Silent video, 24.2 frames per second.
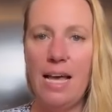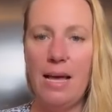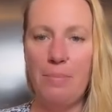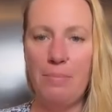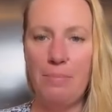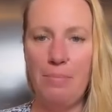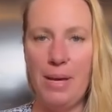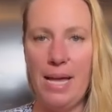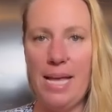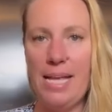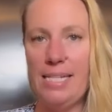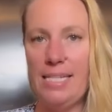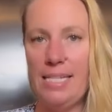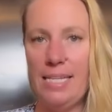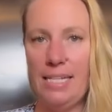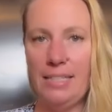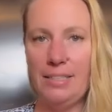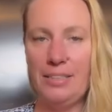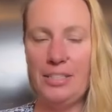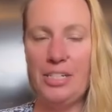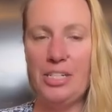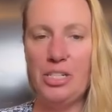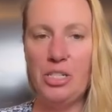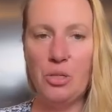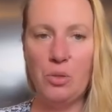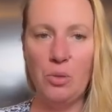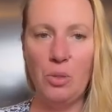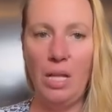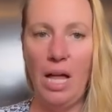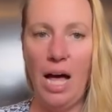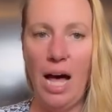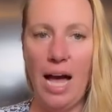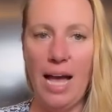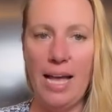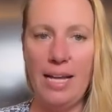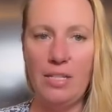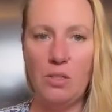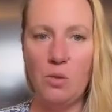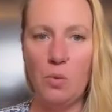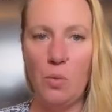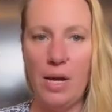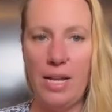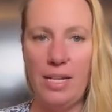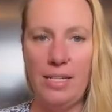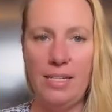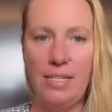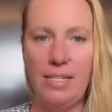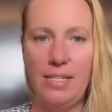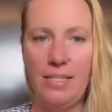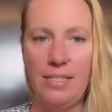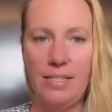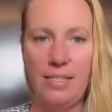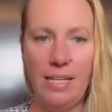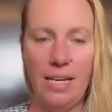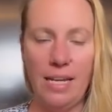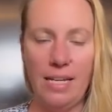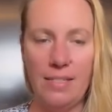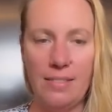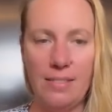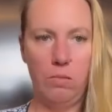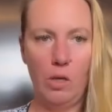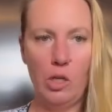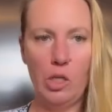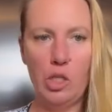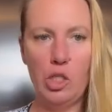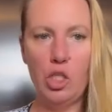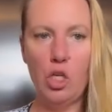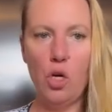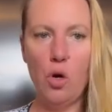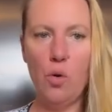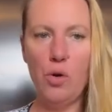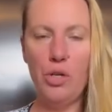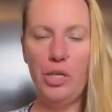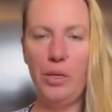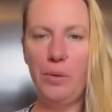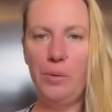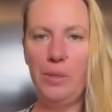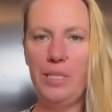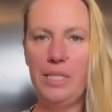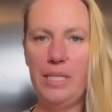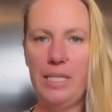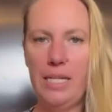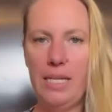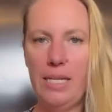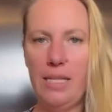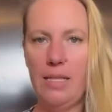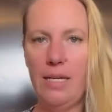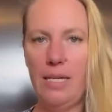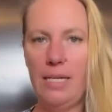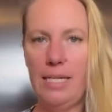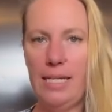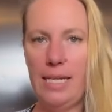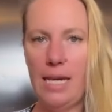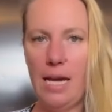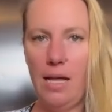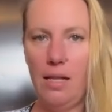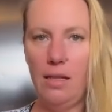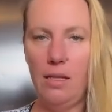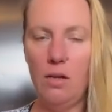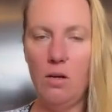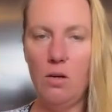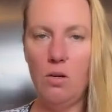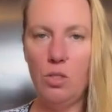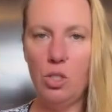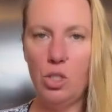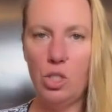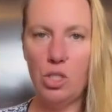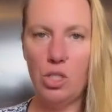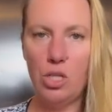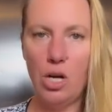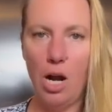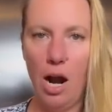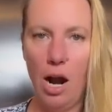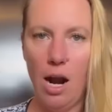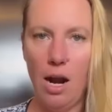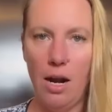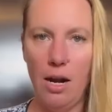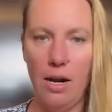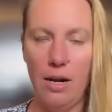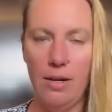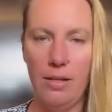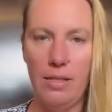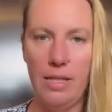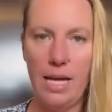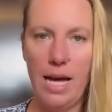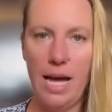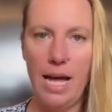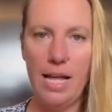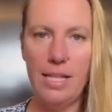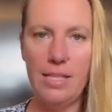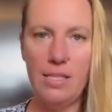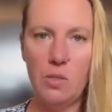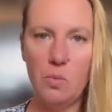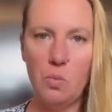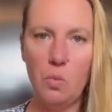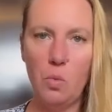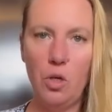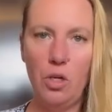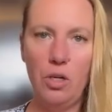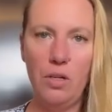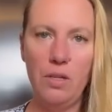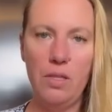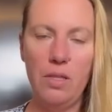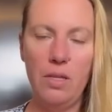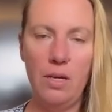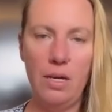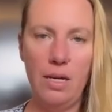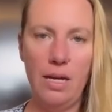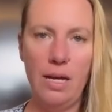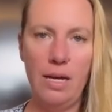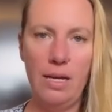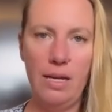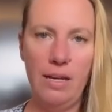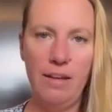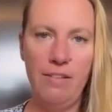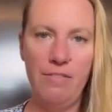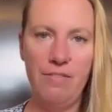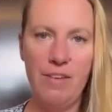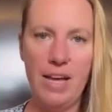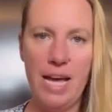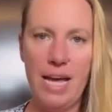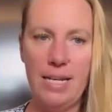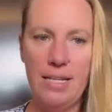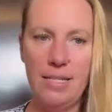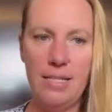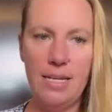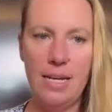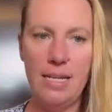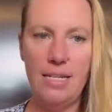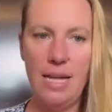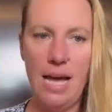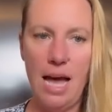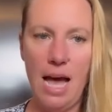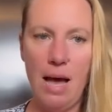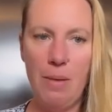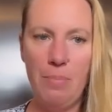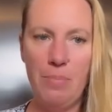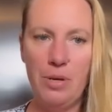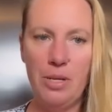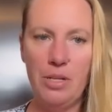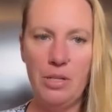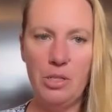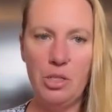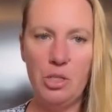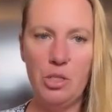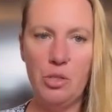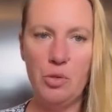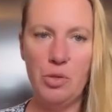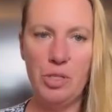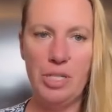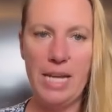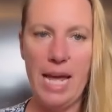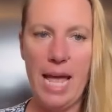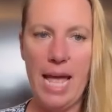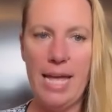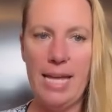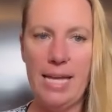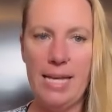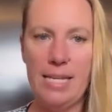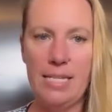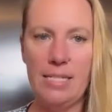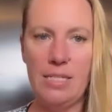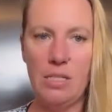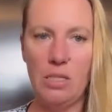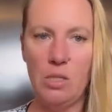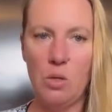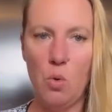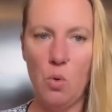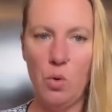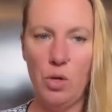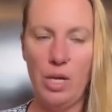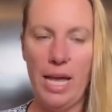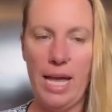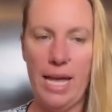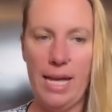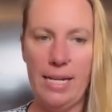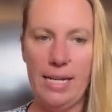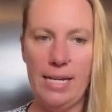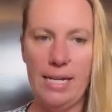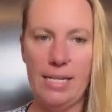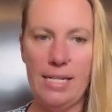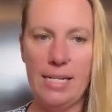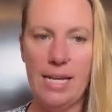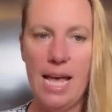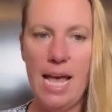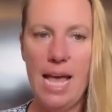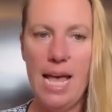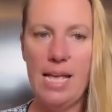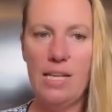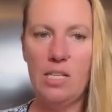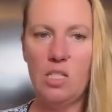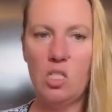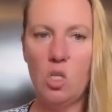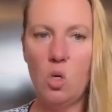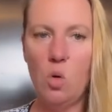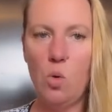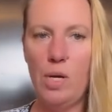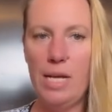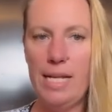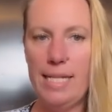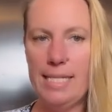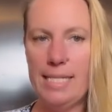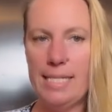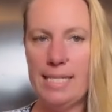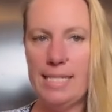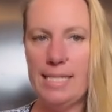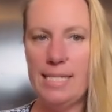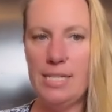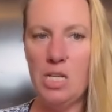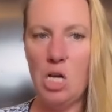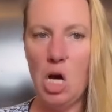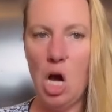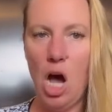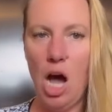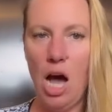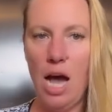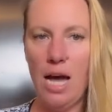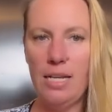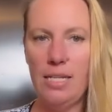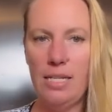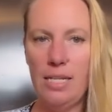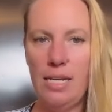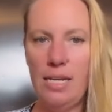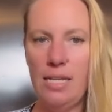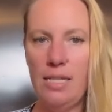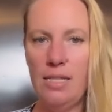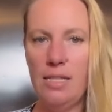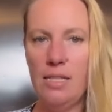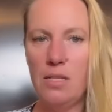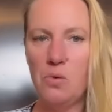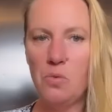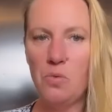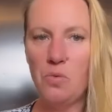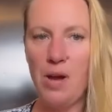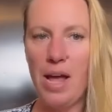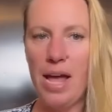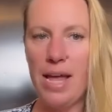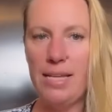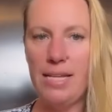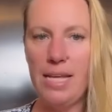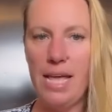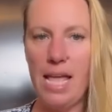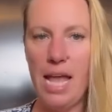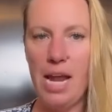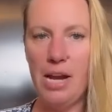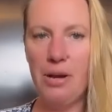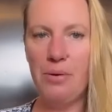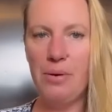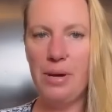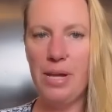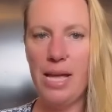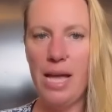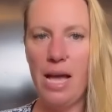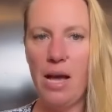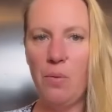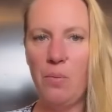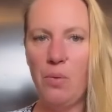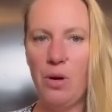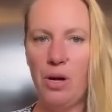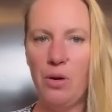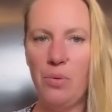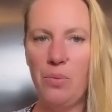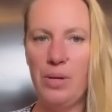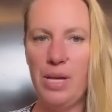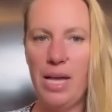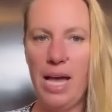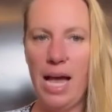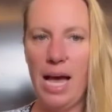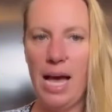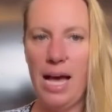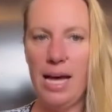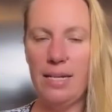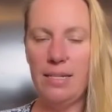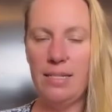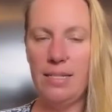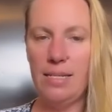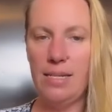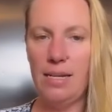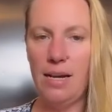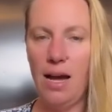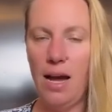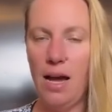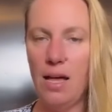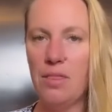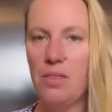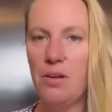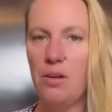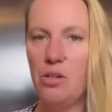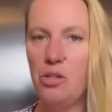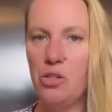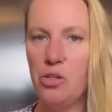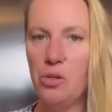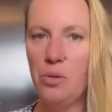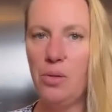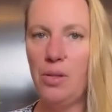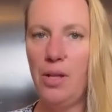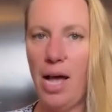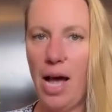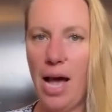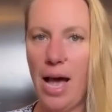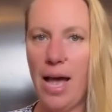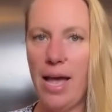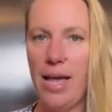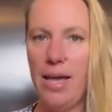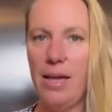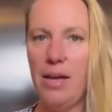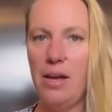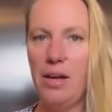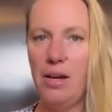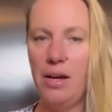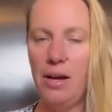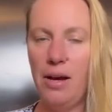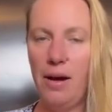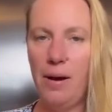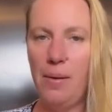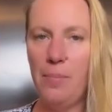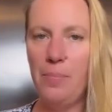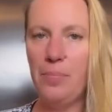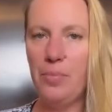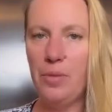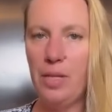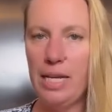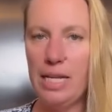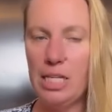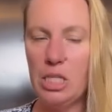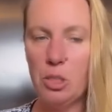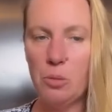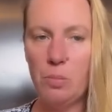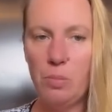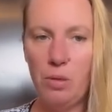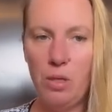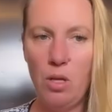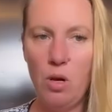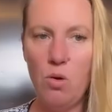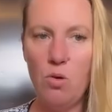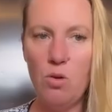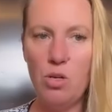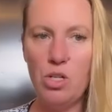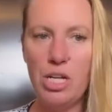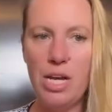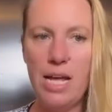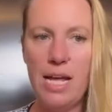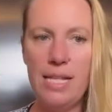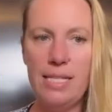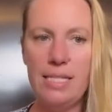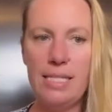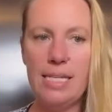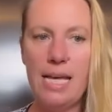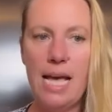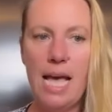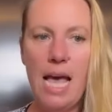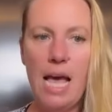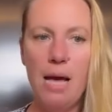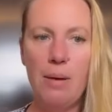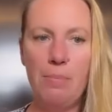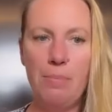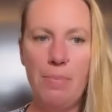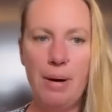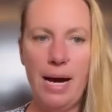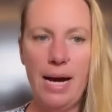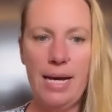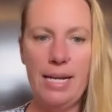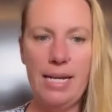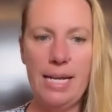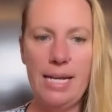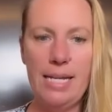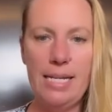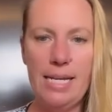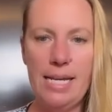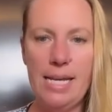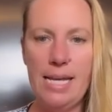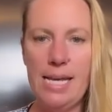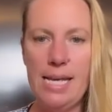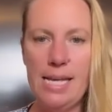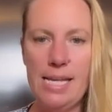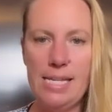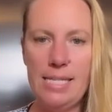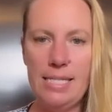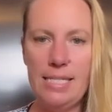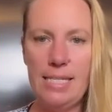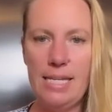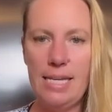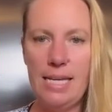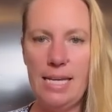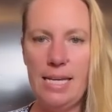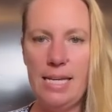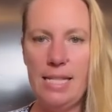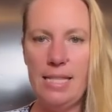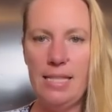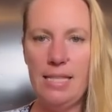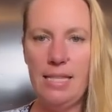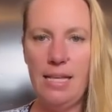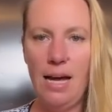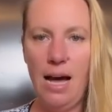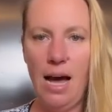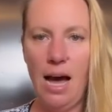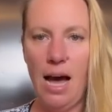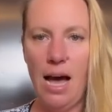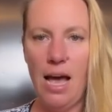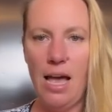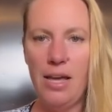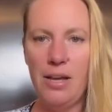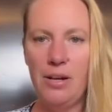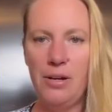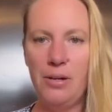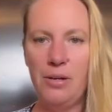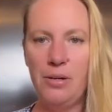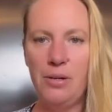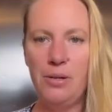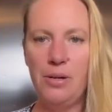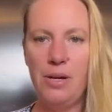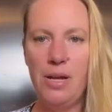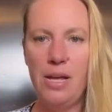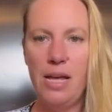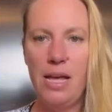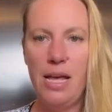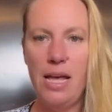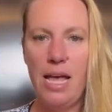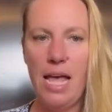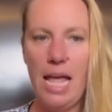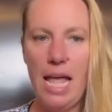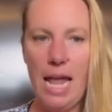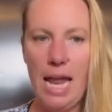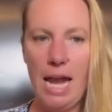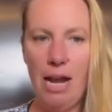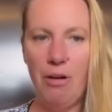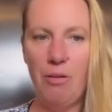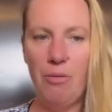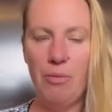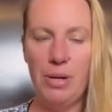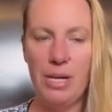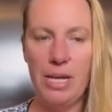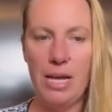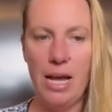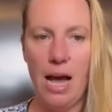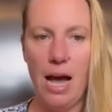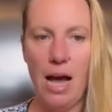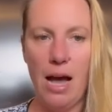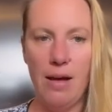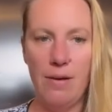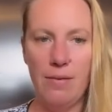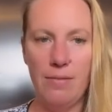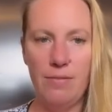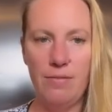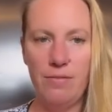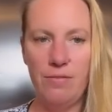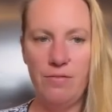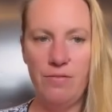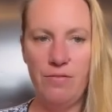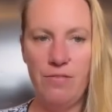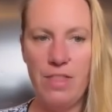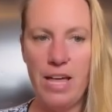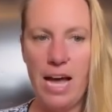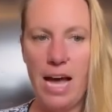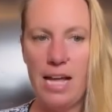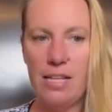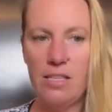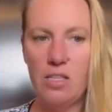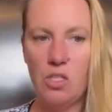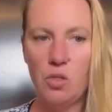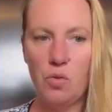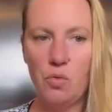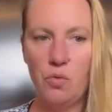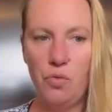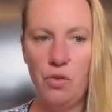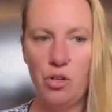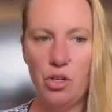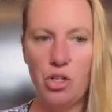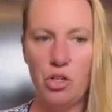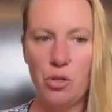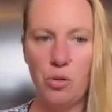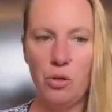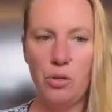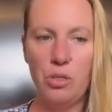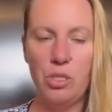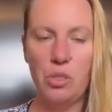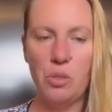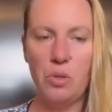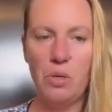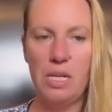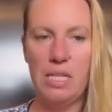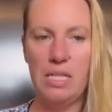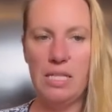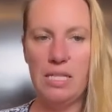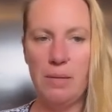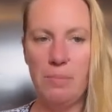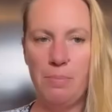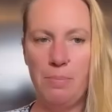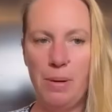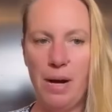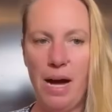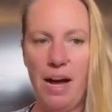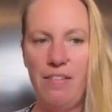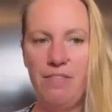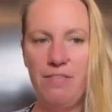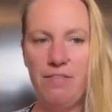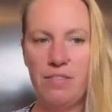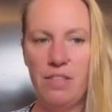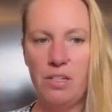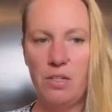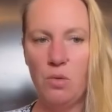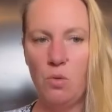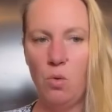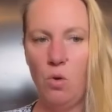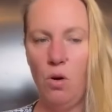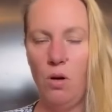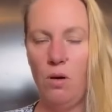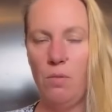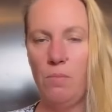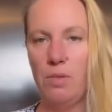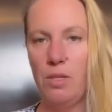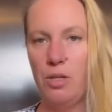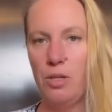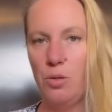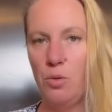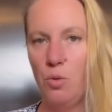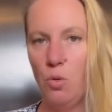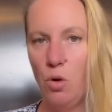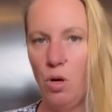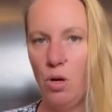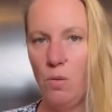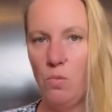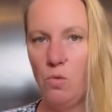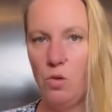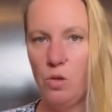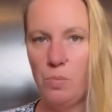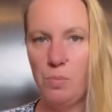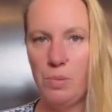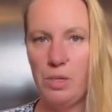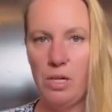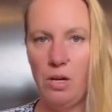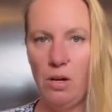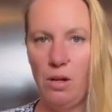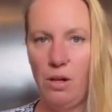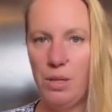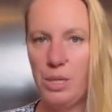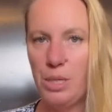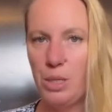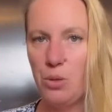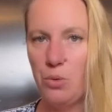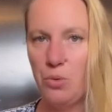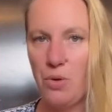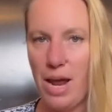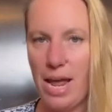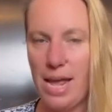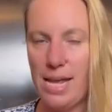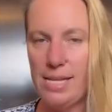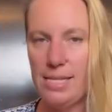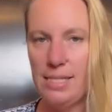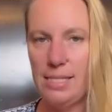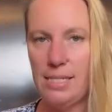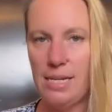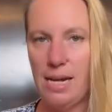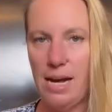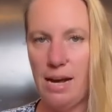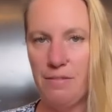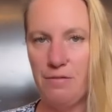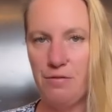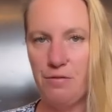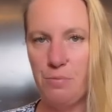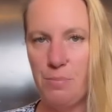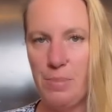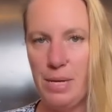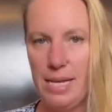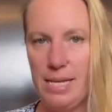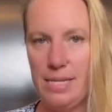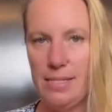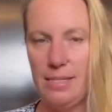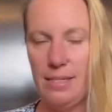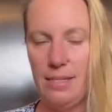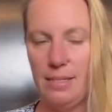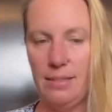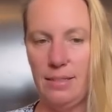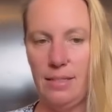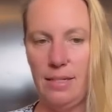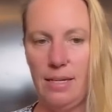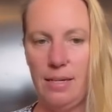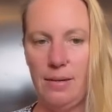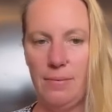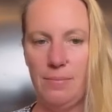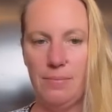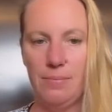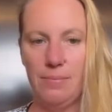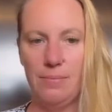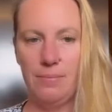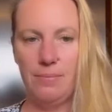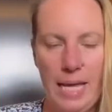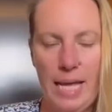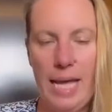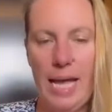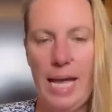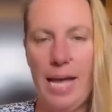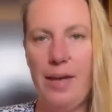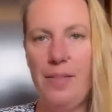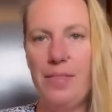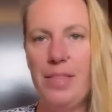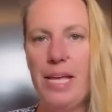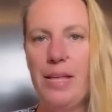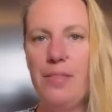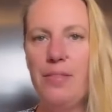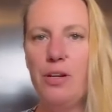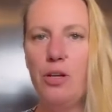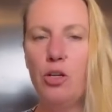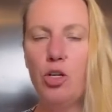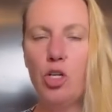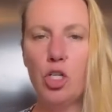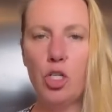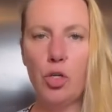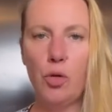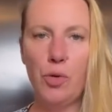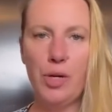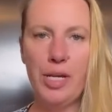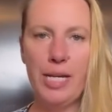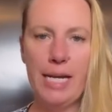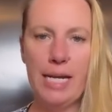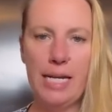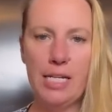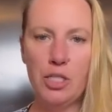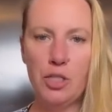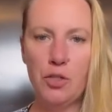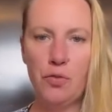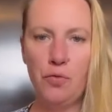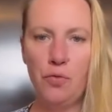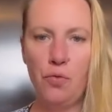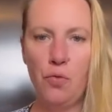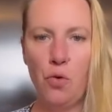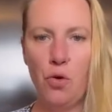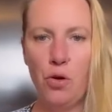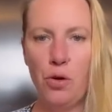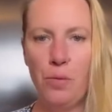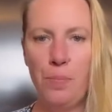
basically July 26th. So you see the yellow star, that's where the event that happened today is located. So it's not in the red area where we had the other July um, explosions, but it is in the higher area that's for sure so it's above the norm the norm would be all the gray stuff basically and then they're showing us four